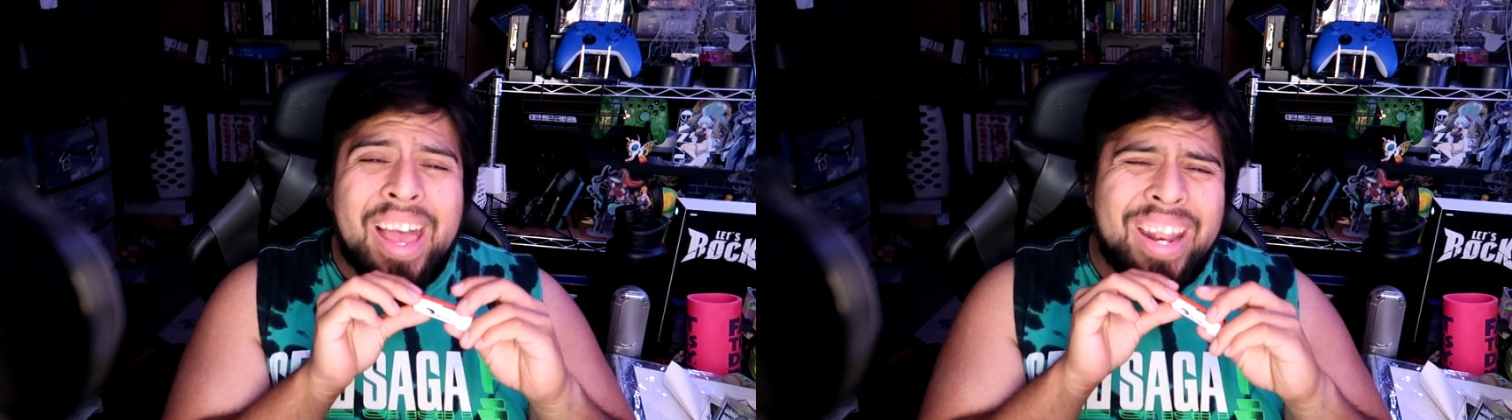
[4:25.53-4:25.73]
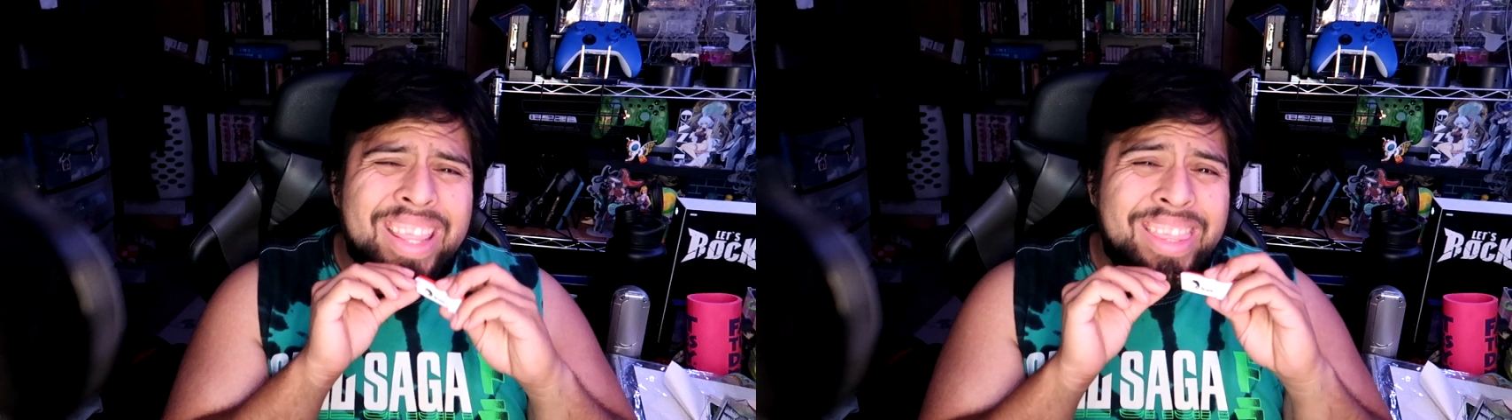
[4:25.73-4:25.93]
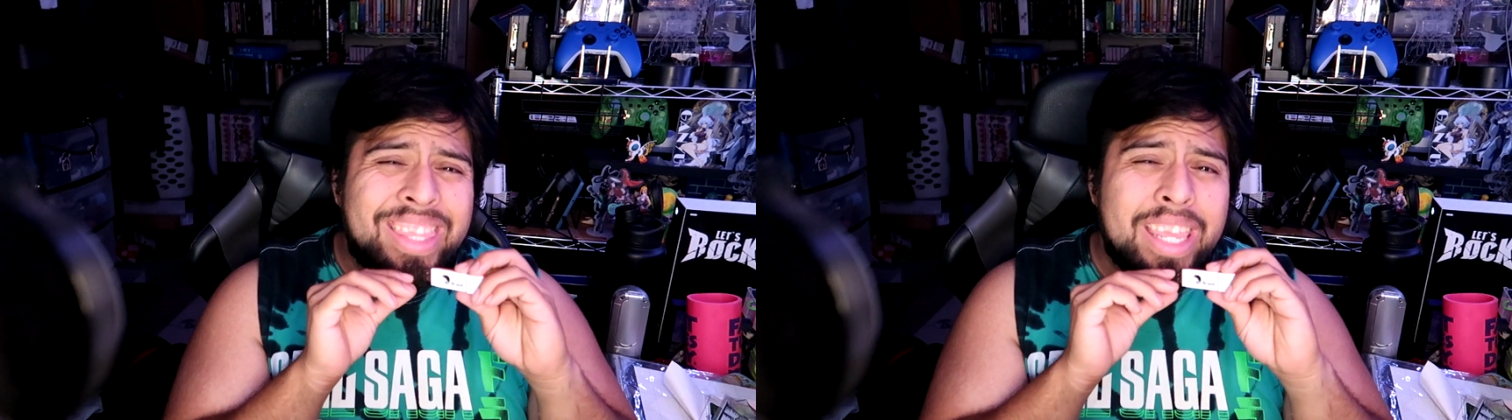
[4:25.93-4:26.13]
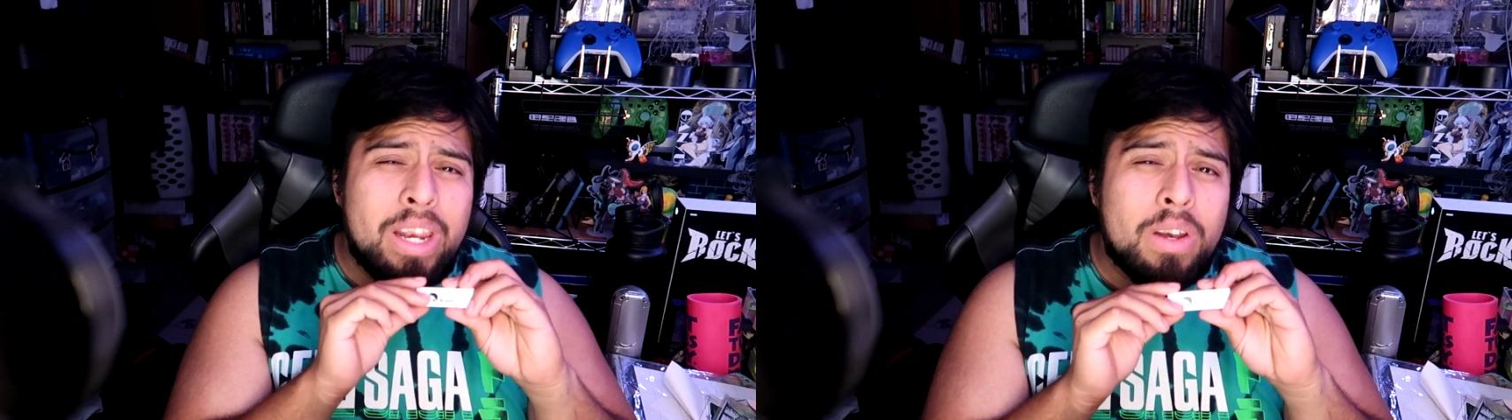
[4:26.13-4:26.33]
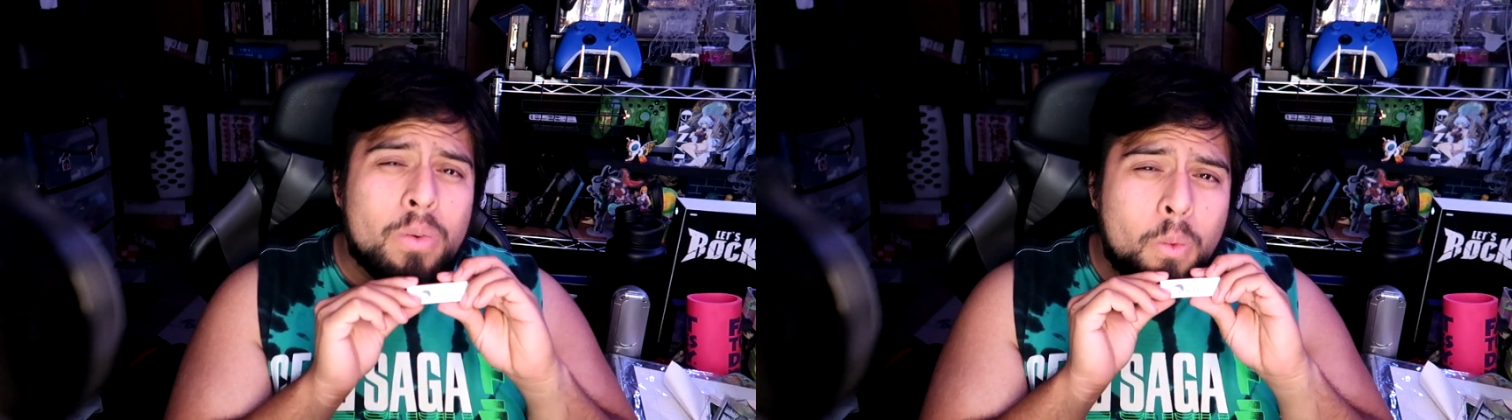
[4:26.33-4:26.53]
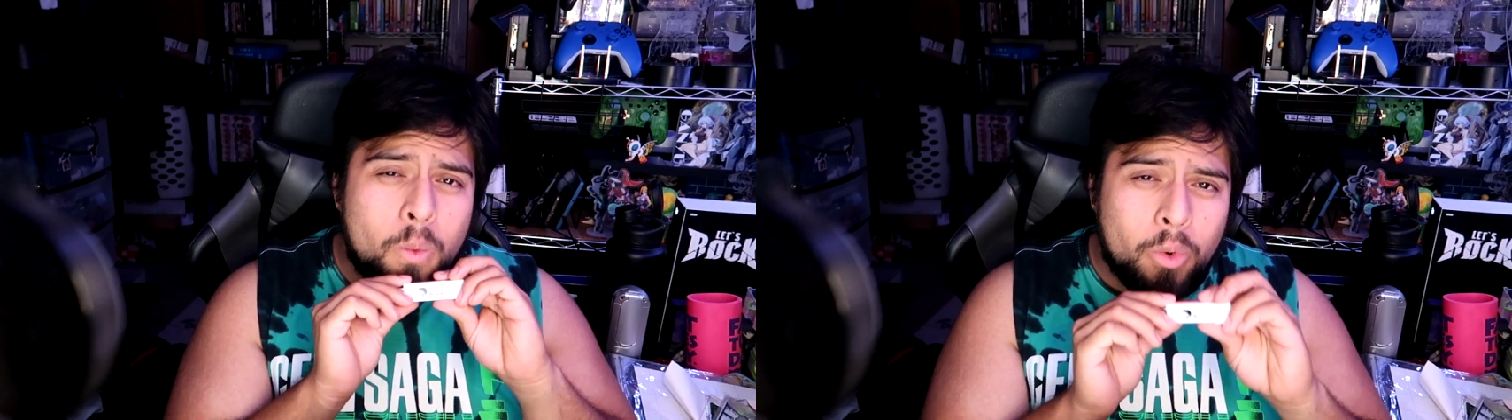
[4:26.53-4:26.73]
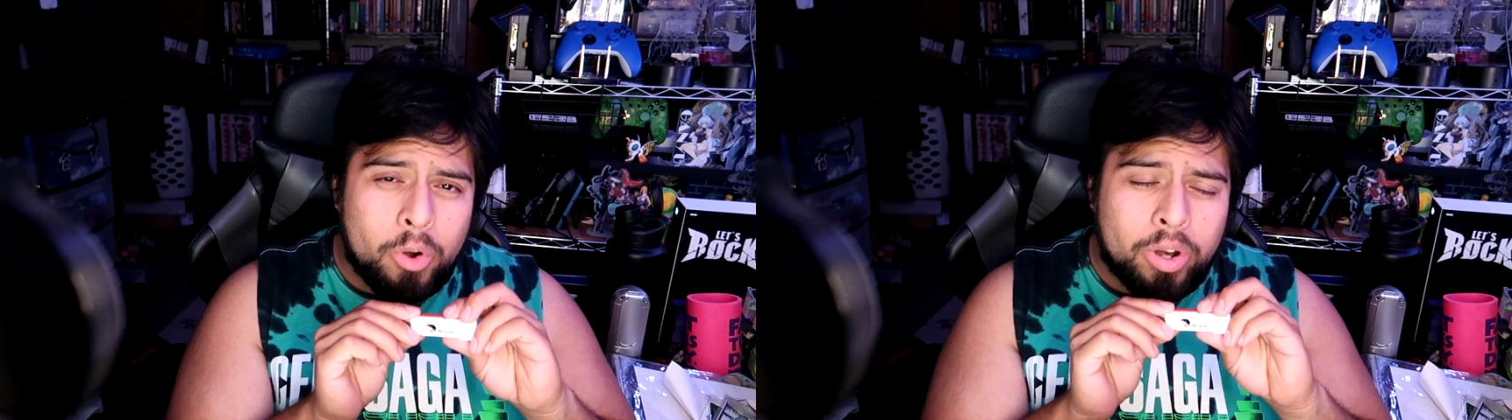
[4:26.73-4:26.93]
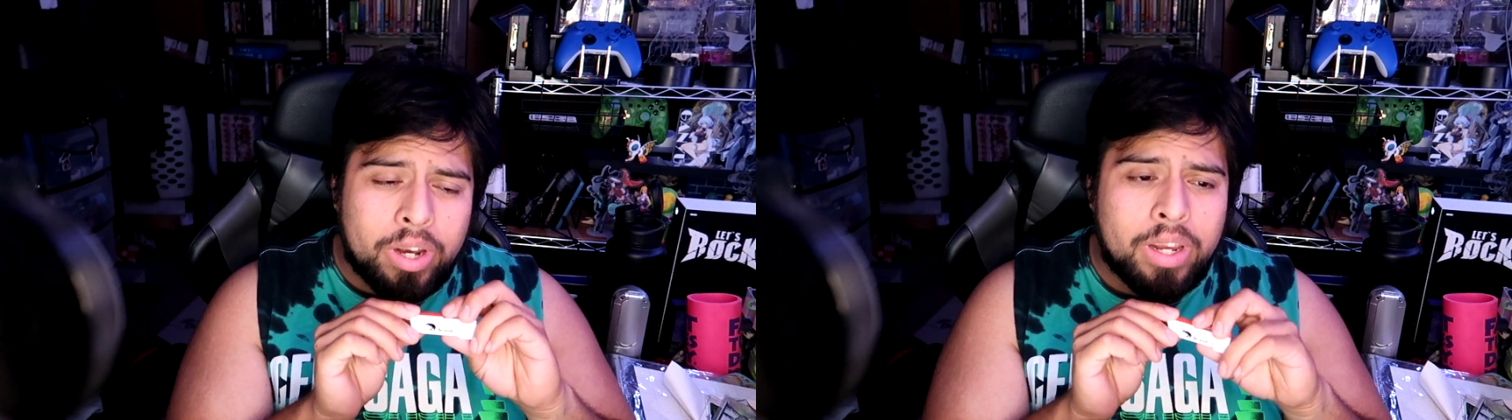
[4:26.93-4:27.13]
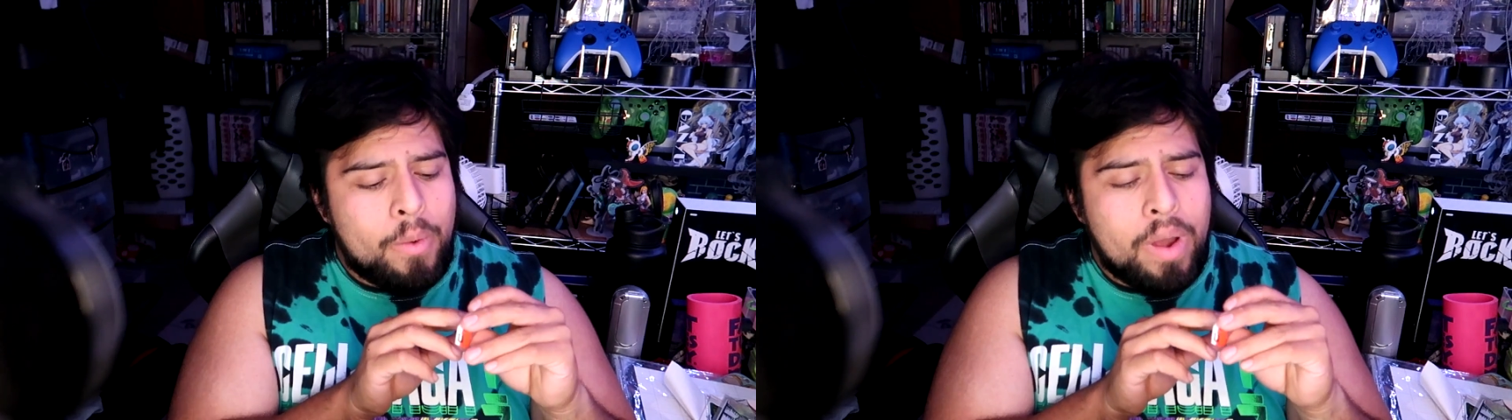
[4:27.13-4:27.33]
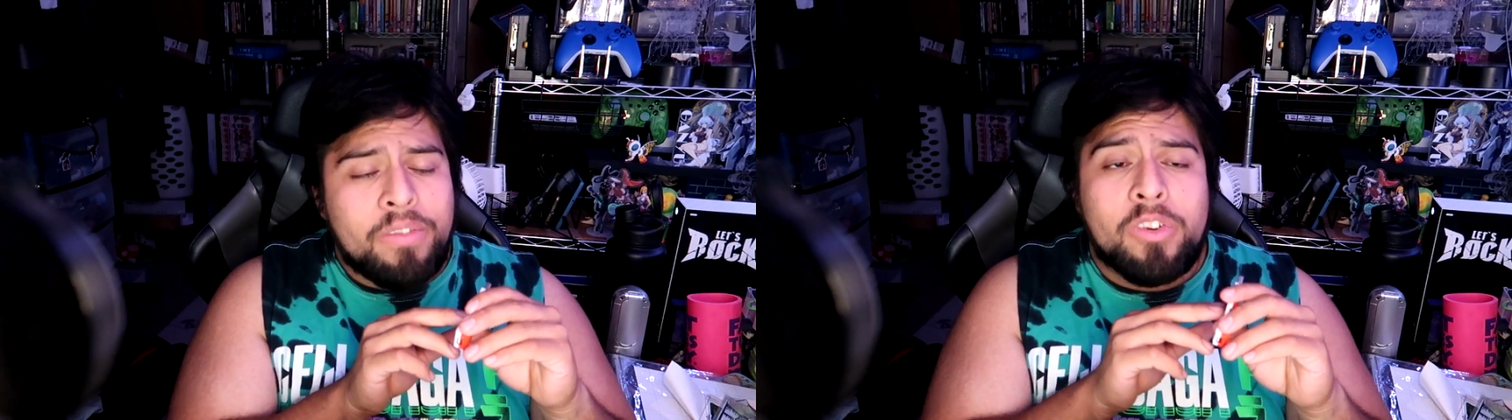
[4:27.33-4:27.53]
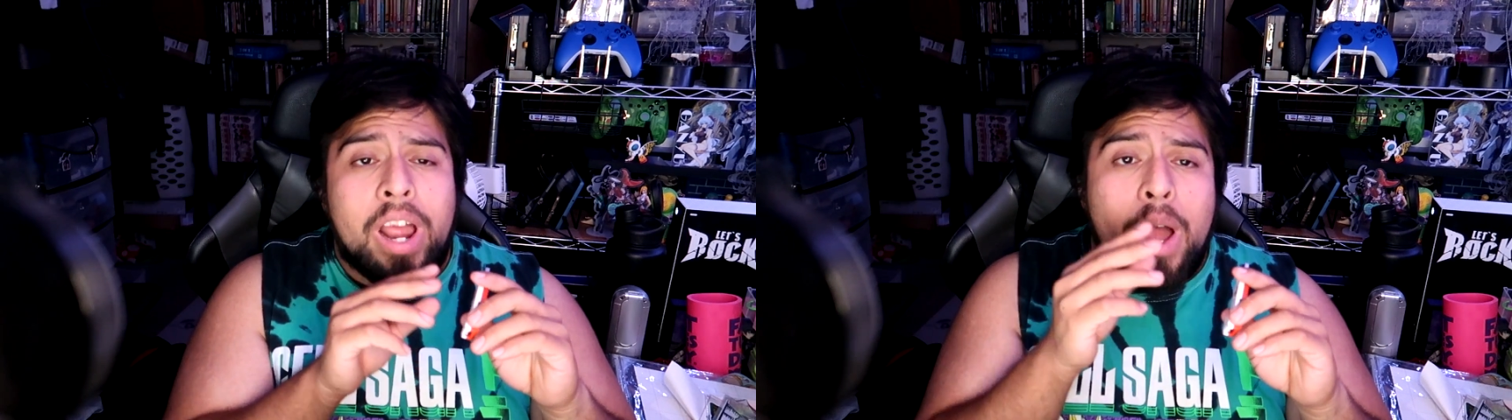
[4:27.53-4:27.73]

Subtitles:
and it didn't work. However,